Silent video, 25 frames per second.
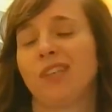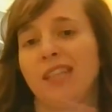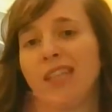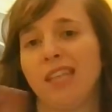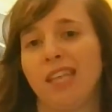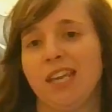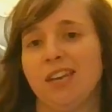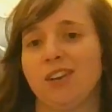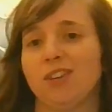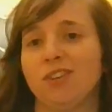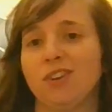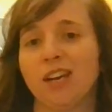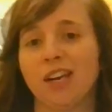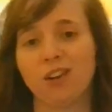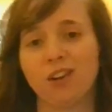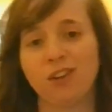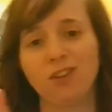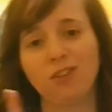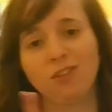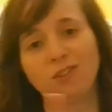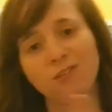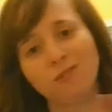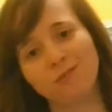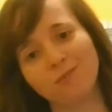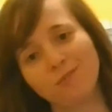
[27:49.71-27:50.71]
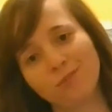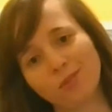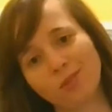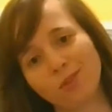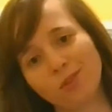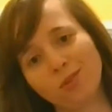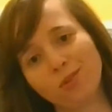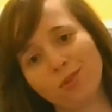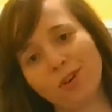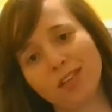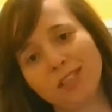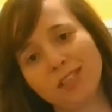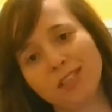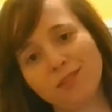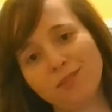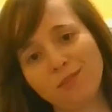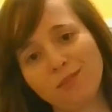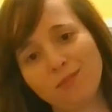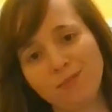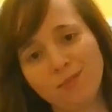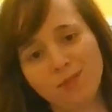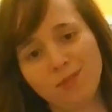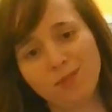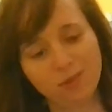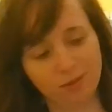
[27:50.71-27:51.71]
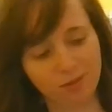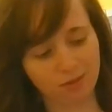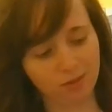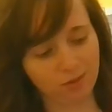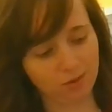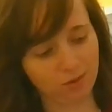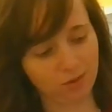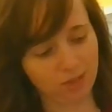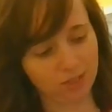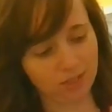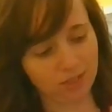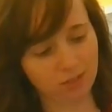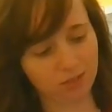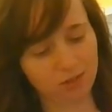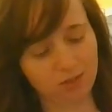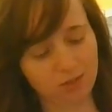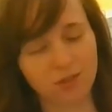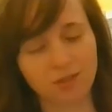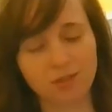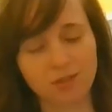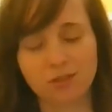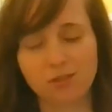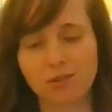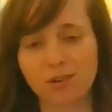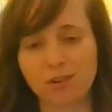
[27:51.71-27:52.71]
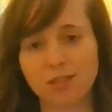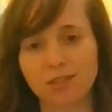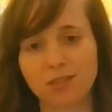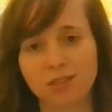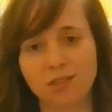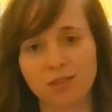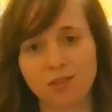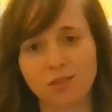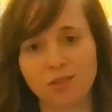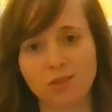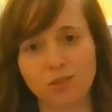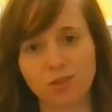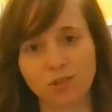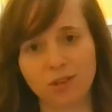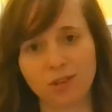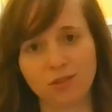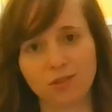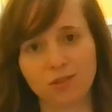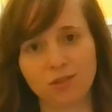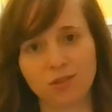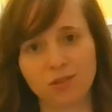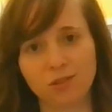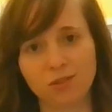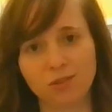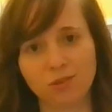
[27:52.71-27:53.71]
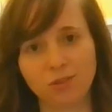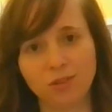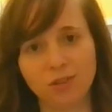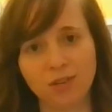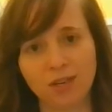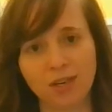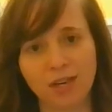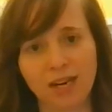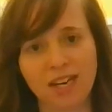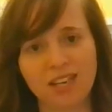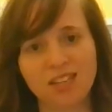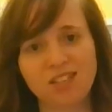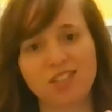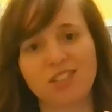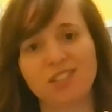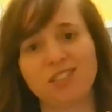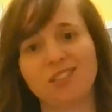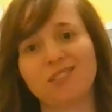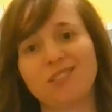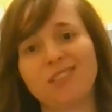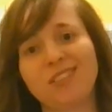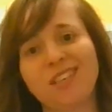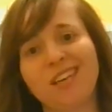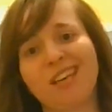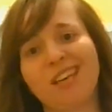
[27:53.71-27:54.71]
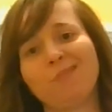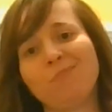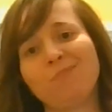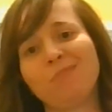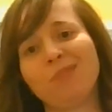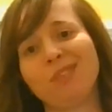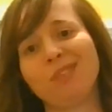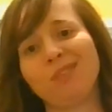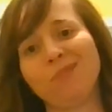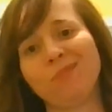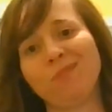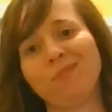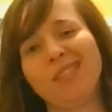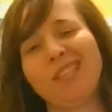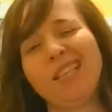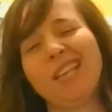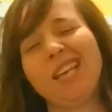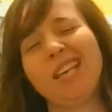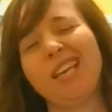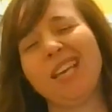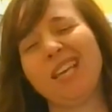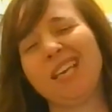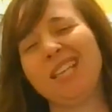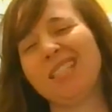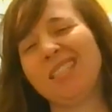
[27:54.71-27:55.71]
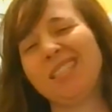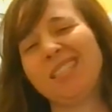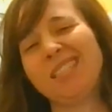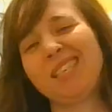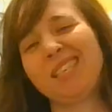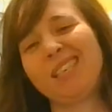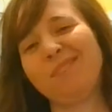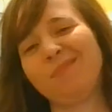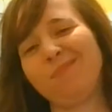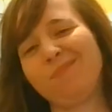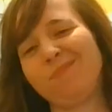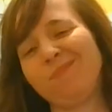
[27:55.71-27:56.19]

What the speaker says: Letter L across from you, across to your other shoulder, and just tap it. Lazy.